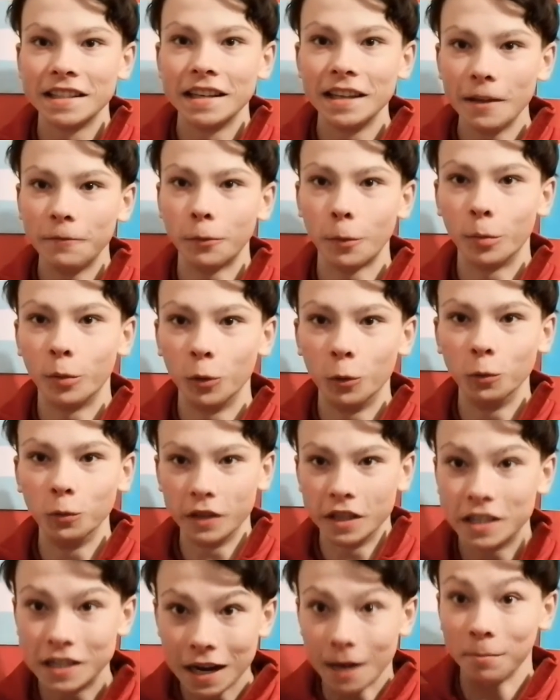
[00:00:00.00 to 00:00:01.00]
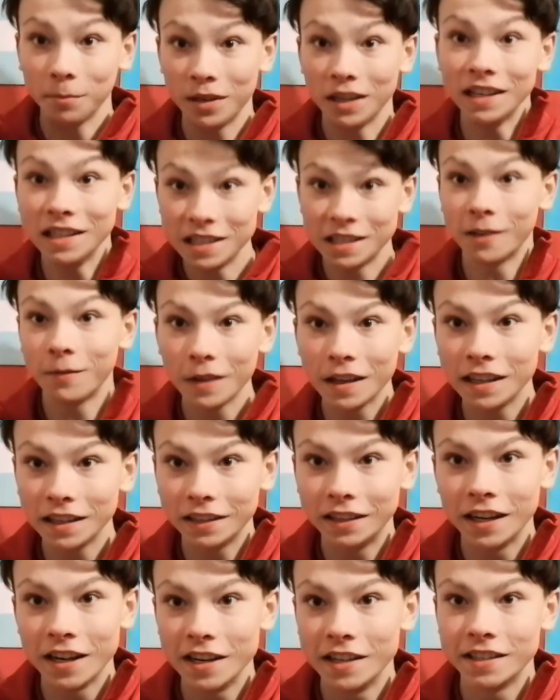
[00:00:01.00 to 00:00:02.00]
Liverpool, the champions of
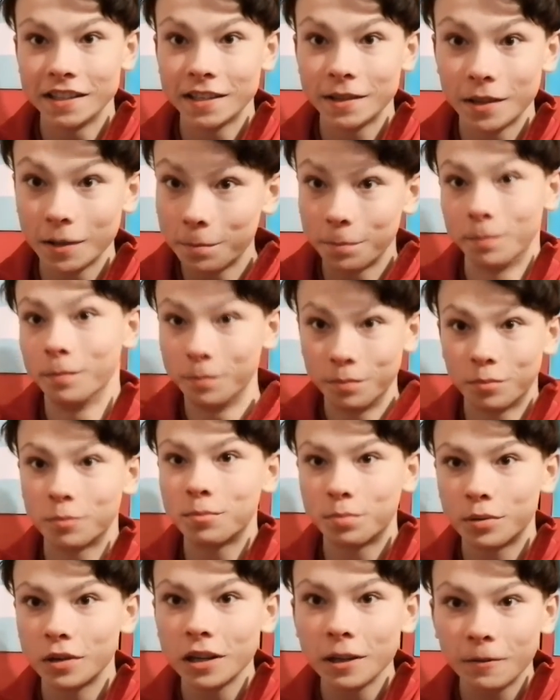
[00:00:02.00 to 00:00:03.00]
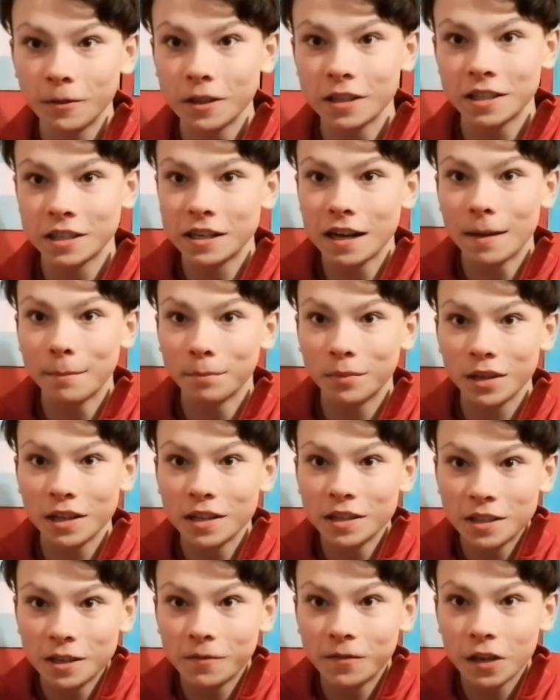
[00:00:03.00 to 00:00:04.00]
England, the previous
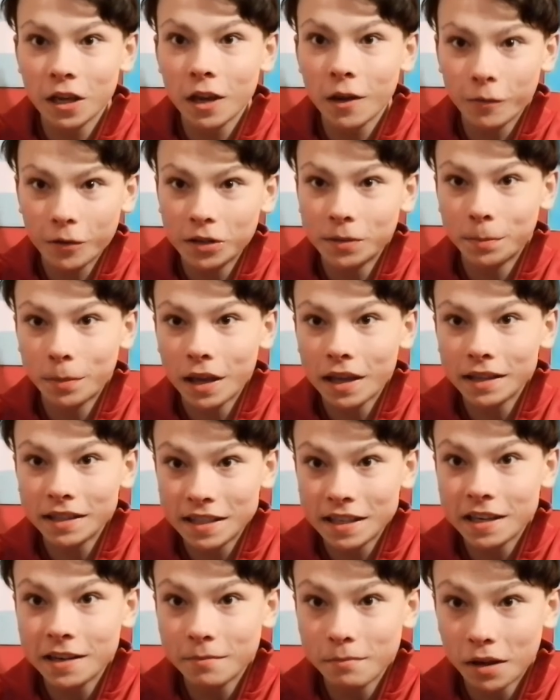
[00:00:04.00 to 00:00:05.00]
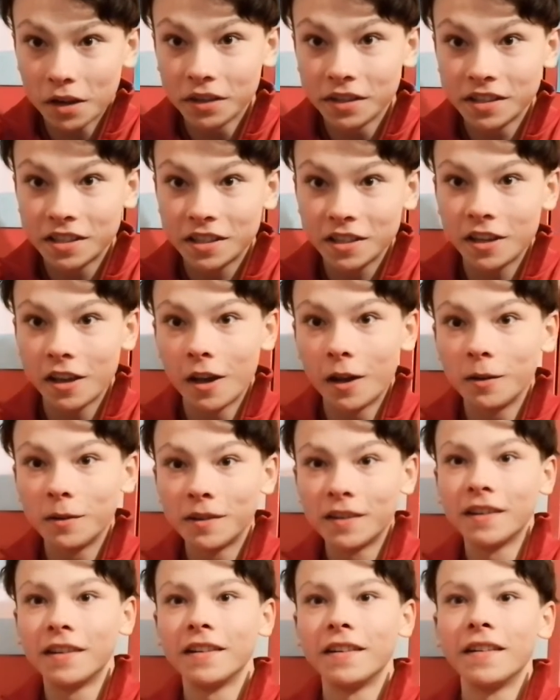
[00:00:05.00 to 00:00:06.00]
champions of Europe 18 months ago,
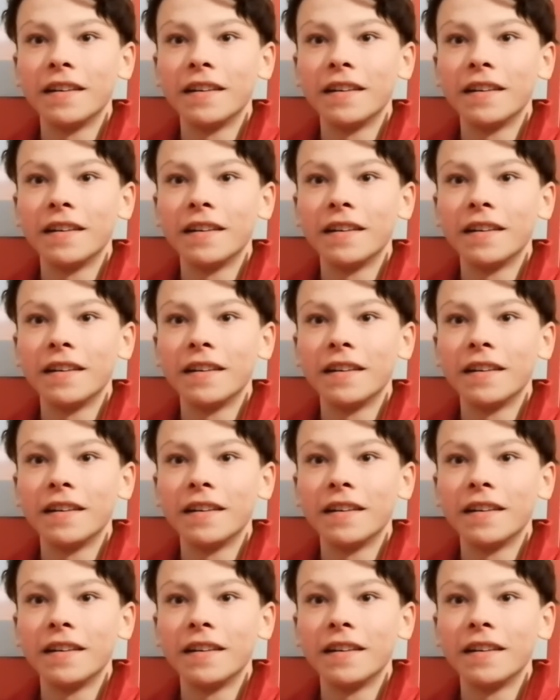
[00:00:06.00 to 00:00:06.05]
